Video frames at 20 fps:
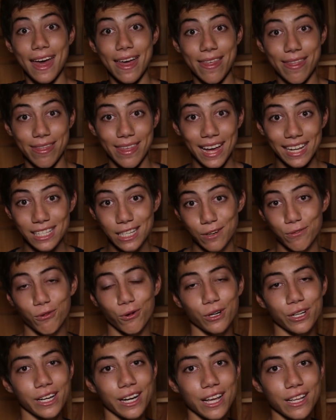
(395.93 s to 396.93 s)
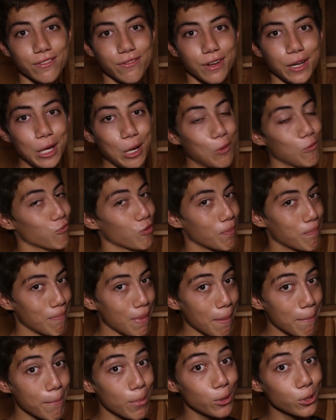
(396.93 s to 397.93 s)
That's it for today's video.
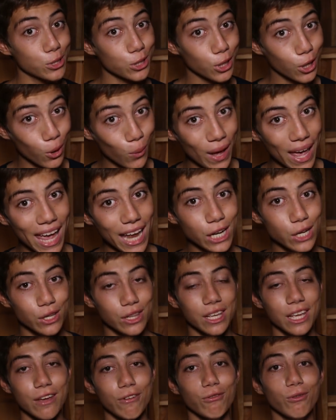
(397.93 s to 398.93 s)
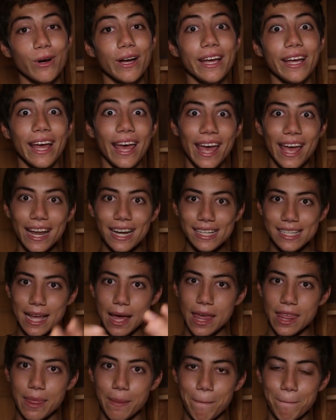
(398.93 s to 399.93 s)
Remember to go enter the giveaway and
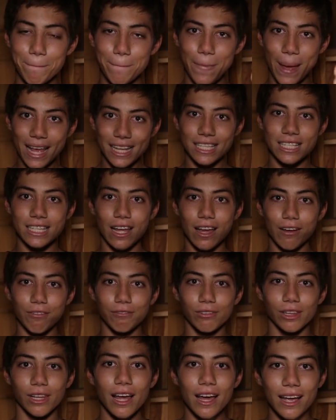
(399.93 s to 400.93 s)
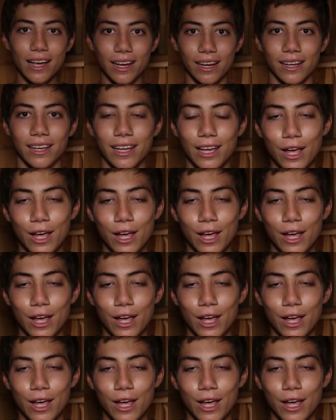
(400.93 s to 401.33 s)
best of luck.